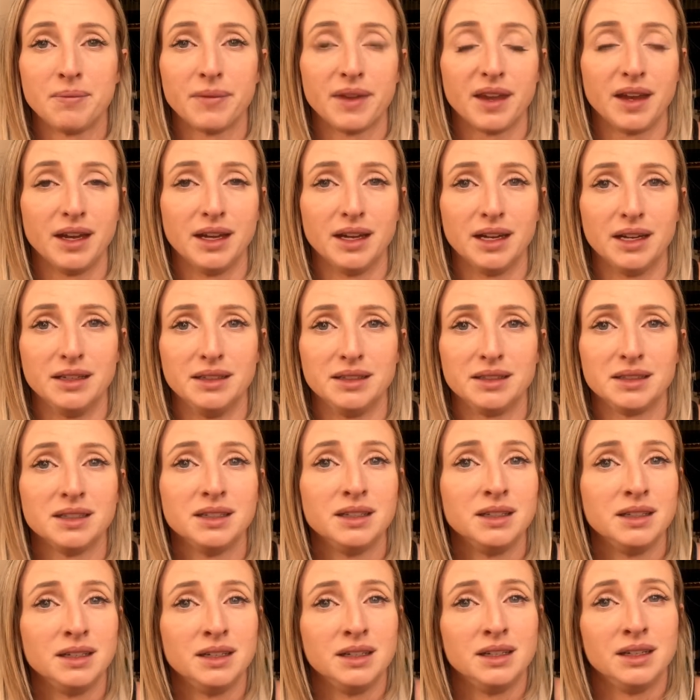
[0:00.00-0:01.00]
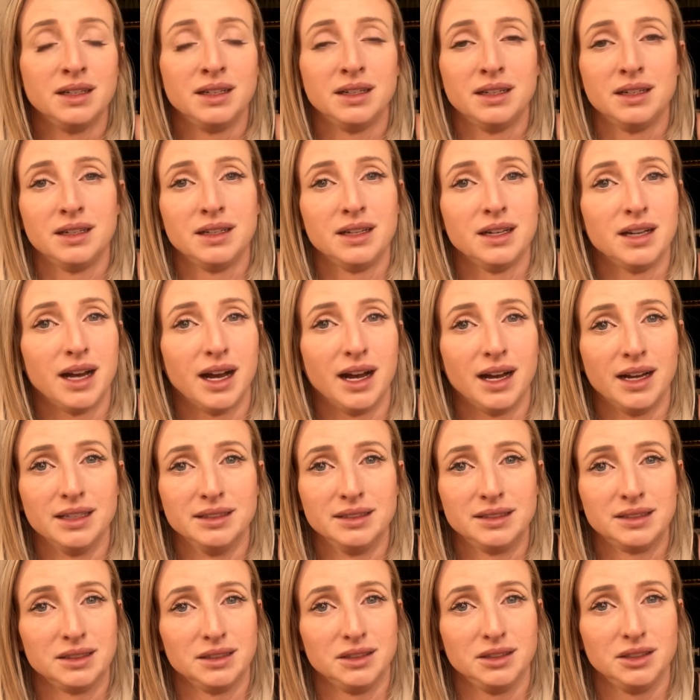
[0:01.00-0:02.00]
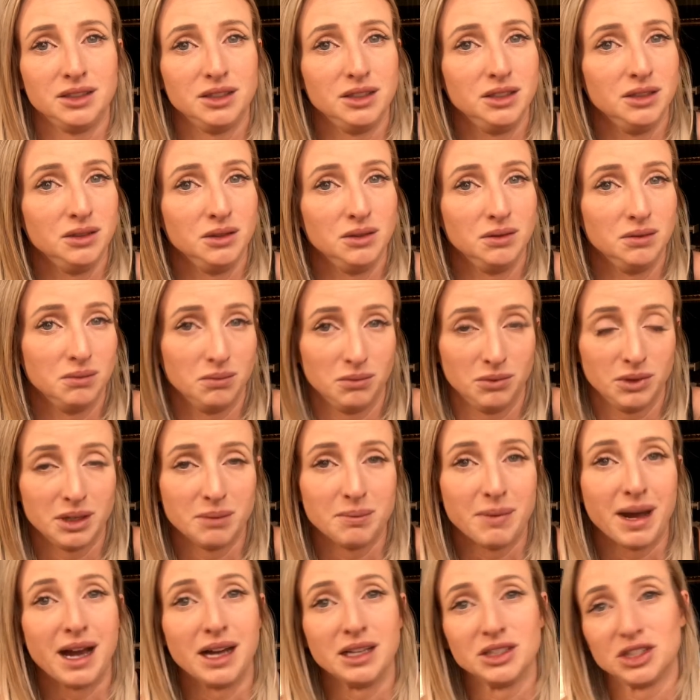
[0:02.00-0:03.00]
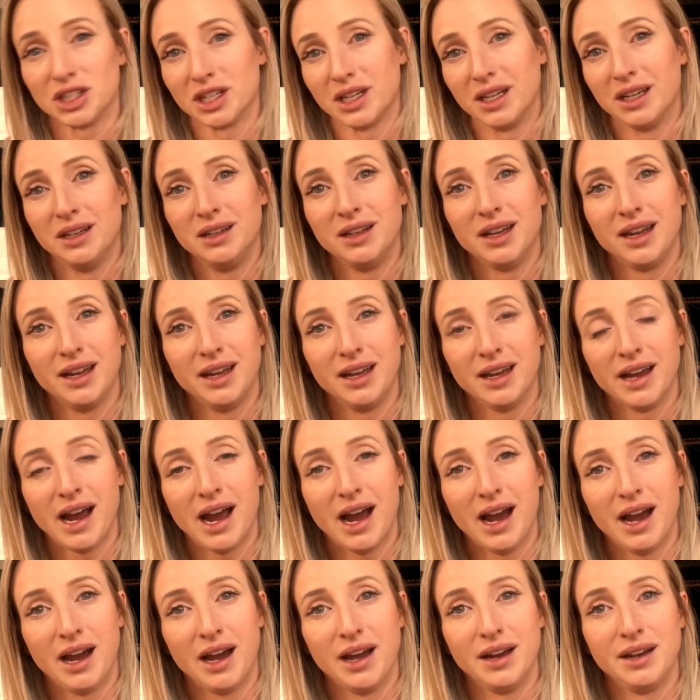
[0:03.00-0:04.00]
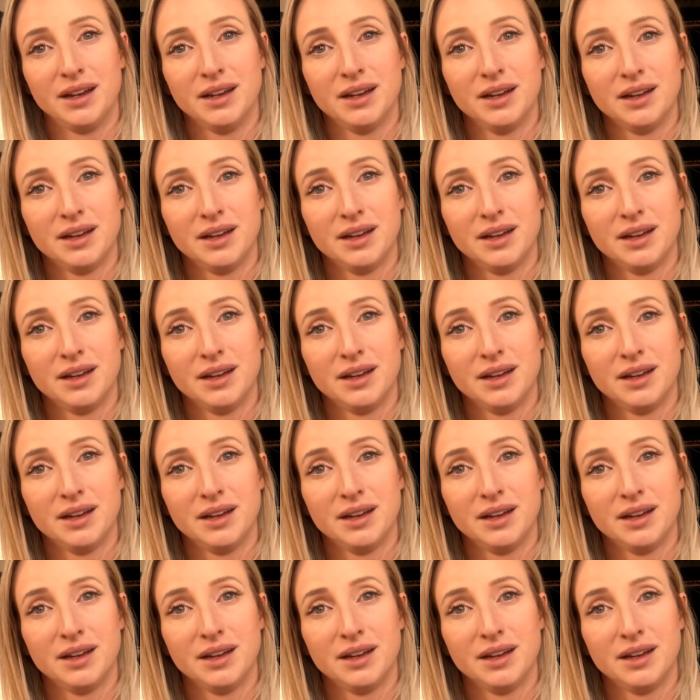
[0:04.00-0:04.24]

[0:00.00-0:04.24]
And as you would imagine, it had